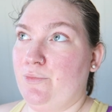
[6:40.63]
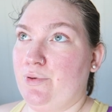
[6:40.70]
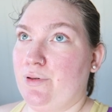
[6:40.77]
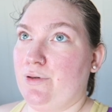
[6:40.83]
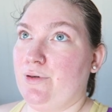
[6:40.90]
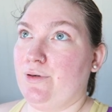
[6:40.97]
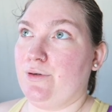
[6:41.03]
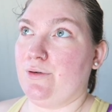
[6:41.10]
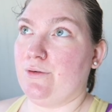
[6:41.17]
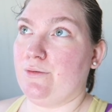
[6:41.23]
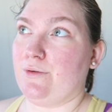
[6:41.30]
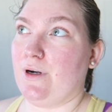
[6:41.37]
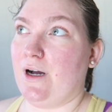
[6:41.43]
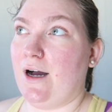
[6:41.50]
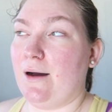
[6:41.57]

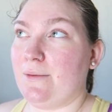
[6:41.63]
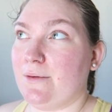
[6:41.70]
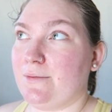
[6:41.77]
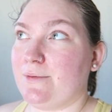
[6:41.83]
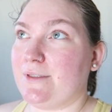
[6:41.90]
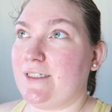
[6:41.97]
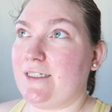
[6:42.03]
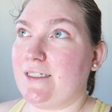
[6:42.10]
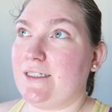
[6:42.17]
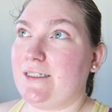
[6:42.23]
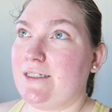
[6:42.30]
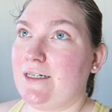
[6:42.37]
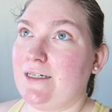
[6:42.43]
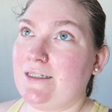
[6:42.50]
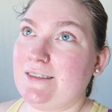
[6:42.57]

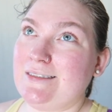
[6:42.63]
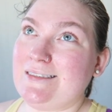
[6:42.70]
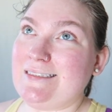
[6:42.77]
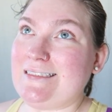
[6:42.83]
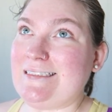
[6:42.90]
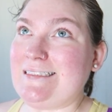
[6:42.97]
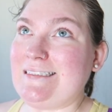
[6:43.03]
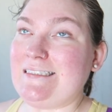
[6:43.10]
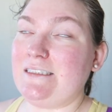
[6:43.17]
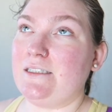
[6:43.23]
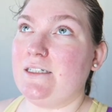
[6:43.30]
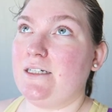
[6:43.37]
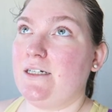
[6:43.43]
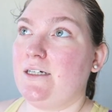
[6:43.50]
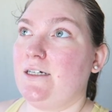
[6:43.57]
probably, I
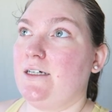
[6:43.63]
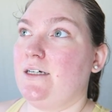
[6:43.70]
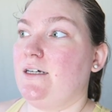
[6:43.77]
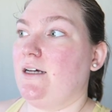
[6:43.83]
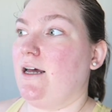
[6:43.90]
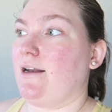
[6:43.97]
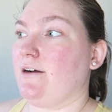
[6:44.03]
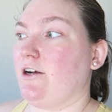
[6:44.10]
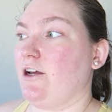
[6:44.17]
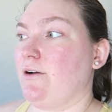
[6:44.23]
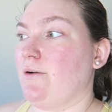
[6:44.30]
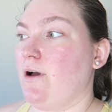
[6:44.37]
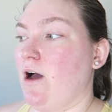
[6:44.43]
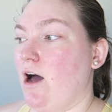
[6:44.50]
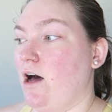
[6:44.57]
don't
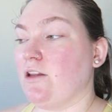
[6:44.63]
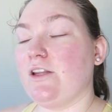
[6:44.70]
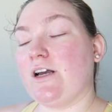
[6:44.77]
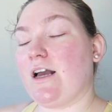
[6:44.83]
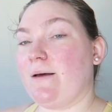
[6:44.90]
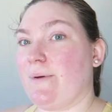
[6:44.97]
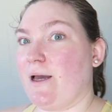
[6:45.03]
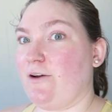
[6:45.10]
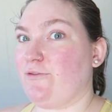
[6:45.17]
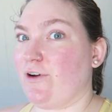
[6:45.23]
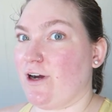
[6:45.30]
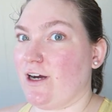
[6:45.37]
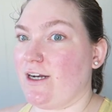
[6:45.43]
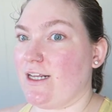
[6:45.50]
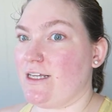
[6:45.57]
know, I'll look up how
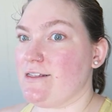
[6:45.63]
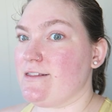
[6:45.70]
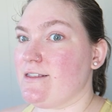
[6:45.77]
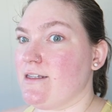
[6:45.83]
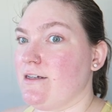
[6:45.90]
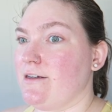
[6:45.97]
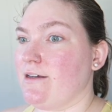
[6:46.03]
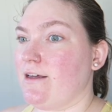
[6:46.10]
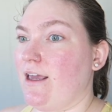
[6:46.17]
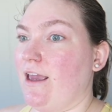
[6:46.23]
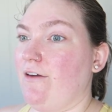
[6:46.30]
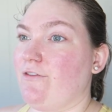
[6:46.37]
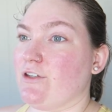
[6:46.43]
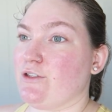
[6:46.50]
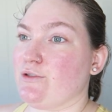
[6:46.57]
far it is.
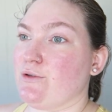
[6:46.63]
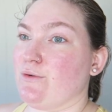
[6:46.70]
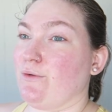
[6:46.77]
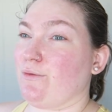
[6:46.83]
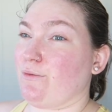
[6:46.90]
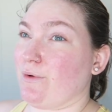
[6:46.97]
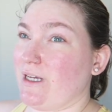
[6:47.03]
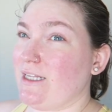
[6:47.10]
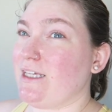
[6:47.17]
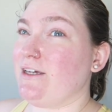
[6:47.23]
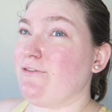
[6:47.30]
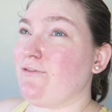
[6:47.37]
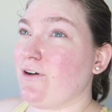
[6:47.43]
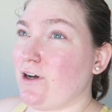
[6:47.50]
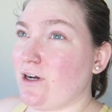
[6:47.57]
If it's
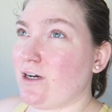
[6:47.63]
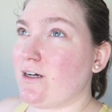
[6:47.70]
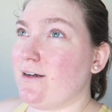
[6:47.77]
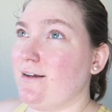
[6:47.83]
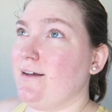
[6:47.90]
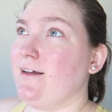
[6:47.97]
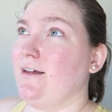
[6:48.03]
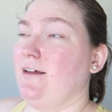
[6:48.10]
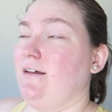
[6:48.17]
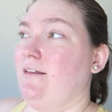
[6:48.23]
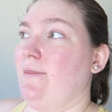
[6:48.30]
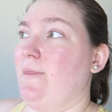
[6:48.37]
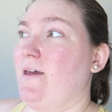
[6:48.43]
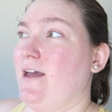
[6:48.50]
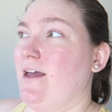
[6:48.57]
really far,
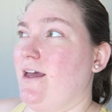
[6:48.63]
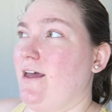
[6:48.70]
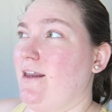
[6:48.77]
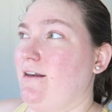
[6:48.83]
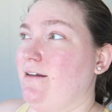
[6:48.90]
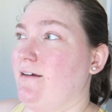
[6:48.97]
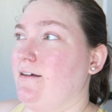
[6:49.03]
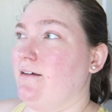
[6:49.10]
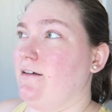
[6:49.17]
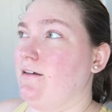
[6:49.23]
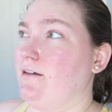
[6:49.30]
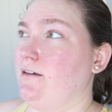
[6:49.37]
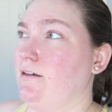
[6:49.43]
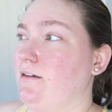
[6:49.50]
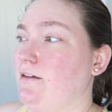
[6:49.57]
then
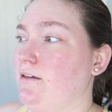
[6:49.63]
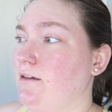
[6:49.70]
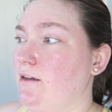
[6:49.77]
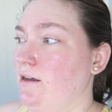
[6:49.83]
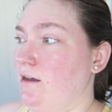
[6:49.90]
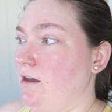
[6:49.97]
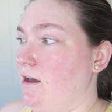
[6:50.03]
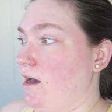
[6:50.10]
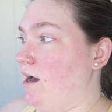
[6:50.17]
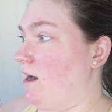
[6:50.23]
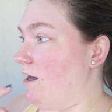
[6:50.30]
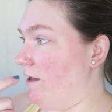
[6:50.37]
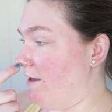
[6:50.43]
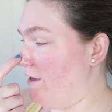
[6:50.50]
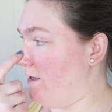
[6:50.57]

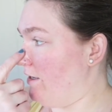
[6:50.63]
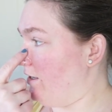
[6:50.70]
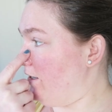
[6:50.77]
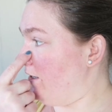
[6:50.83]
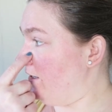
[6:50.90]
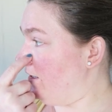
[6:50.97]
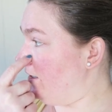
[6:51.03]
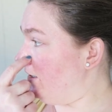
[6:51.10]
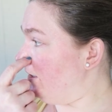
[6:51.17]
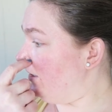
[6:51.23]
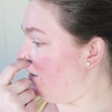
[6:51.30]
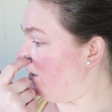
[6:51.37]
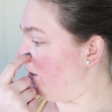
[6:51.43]
I, uh,